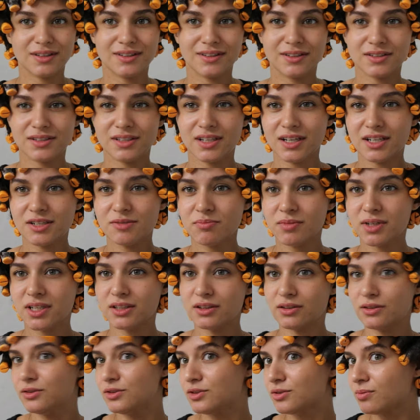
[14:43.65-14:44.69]
There's not as many
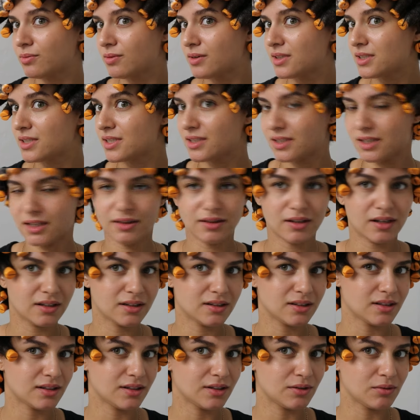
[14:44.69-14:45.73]
loose ones as I thought
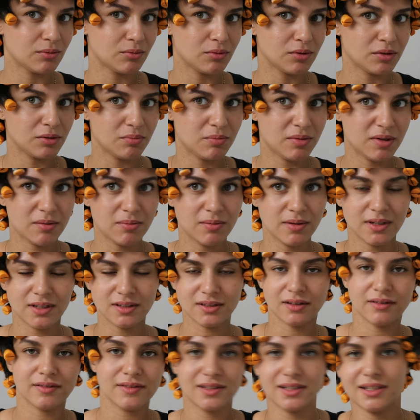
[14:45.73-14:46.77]
that there would be because
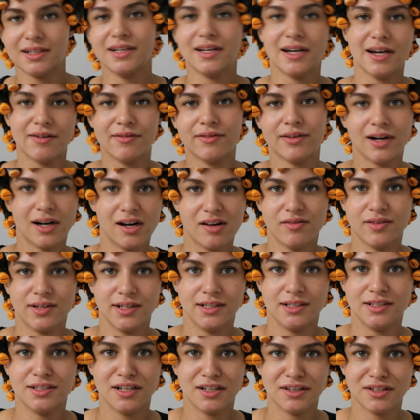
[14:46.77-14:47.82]
I was like never
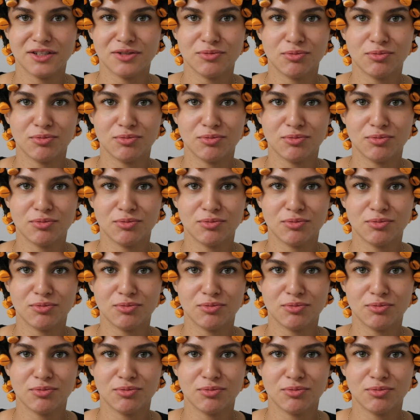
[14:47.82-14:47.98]
having done this